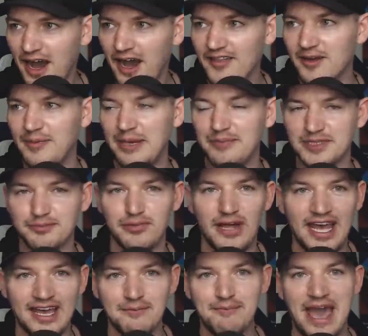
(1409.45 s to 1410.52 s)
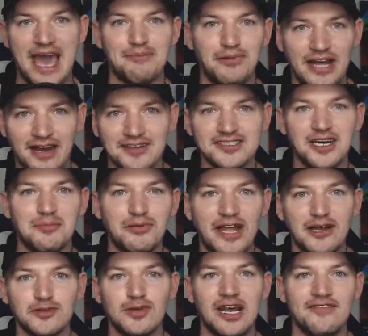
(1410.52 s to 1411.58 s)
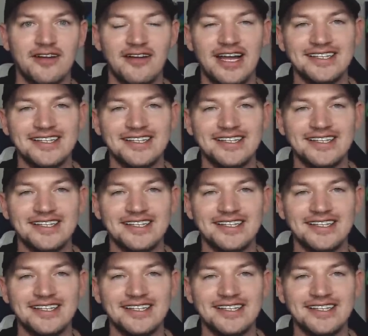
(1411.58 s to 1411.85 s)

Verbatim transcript: other people's play, bad players, good players, whatever,